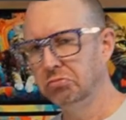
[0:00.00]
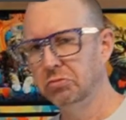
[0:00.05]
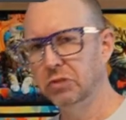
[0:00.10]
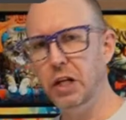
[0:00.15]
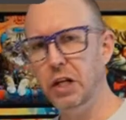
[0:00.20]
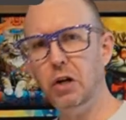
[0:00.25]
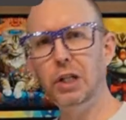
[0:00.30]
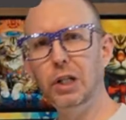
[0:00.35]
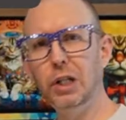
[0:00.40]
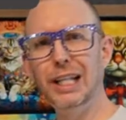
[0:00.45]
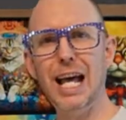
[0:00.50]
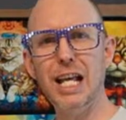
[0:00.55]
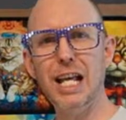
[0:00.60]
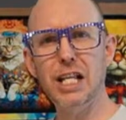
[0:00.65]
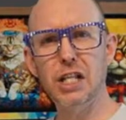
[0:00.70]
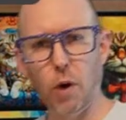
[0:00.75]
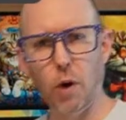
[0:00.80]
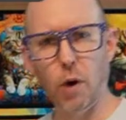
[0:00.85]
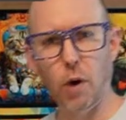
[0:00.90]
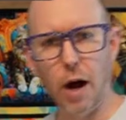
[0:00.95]

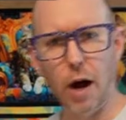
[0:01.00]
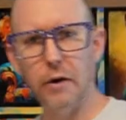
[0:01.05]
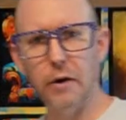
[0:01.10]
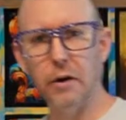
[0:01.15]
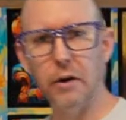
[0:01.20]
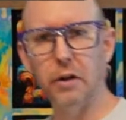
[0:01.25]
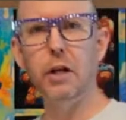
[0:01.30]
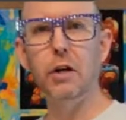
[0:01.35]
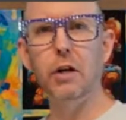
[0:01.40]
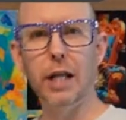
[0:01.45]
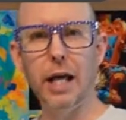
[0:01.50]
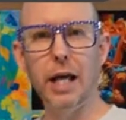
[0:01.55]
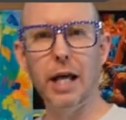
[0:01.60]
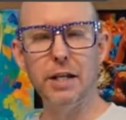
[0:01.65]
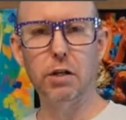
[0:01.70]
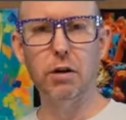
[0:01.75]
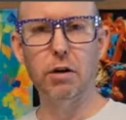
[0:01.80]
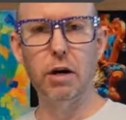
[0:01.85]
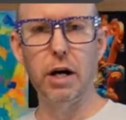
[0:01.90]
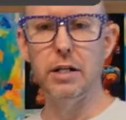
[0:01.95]
less wild, a little
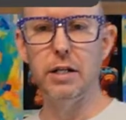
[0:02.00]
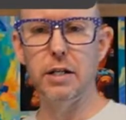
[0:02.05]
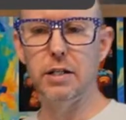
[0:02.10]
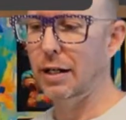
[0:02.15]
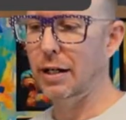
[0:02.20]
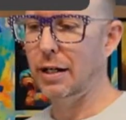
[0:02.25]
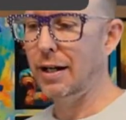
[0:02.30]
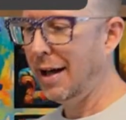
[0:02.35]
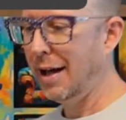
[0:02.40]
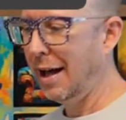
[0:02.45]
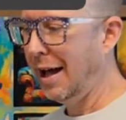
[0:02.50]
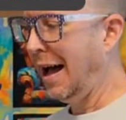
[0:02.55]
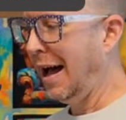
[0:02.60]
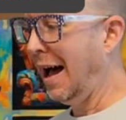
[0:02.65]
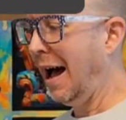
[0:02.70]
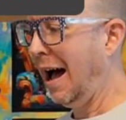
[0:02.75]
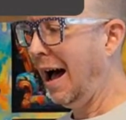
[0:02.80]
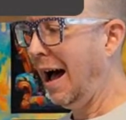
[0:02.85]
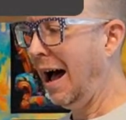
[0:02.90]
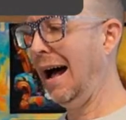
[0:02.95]
less crazy.
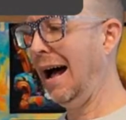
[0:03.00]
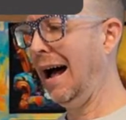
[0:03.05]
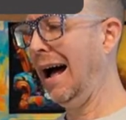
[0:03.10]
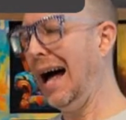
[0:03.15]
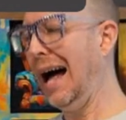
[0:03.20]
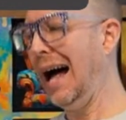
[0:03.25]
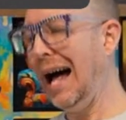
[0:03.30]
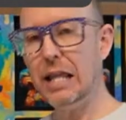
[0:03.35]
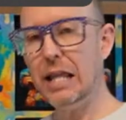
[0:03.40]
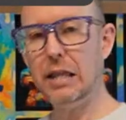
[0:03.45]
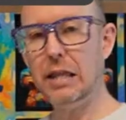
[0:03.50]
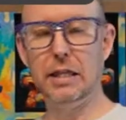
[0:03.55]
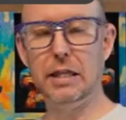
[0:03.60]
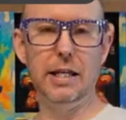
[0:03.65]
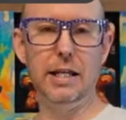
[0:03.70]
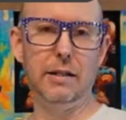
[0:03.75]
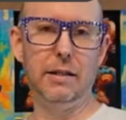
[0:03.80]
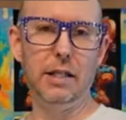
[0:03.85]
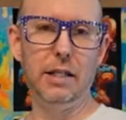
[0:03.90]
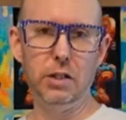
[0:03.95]
I
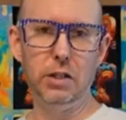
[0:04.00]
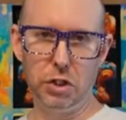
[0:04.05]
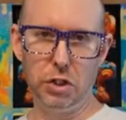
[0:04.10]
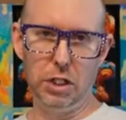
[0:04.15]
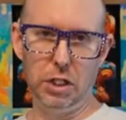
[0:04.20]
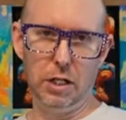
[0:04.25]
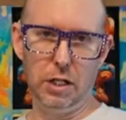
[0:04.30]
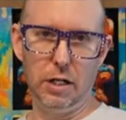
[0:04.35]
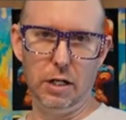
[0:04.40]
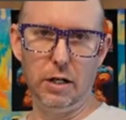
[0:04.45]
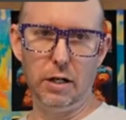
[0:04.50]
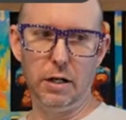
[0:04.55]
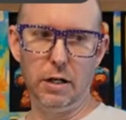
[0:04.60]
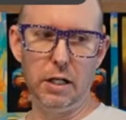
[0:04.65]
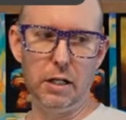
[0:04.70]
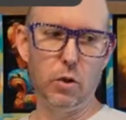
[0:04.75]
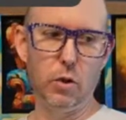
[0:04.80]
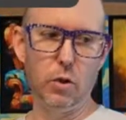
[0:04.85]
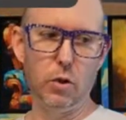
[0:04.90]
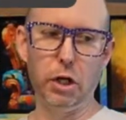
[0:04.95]
think this year
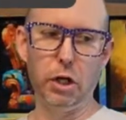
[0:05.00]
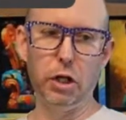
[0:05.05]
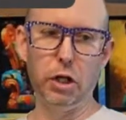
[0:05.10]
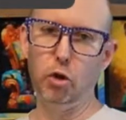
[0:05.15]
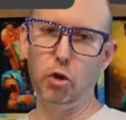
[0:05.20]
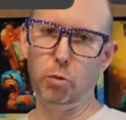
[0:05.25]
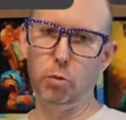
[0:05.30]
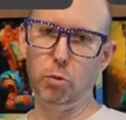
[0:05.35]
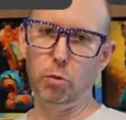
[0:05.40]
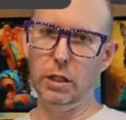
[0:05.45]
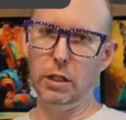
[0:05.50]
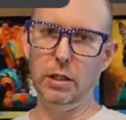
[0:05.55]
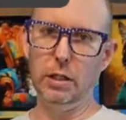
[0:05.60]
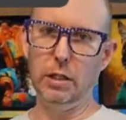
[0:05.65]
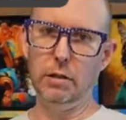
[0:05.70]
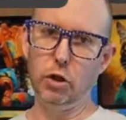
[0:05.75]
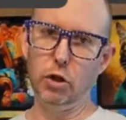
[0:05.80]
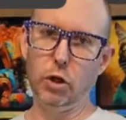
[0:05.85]
is going to be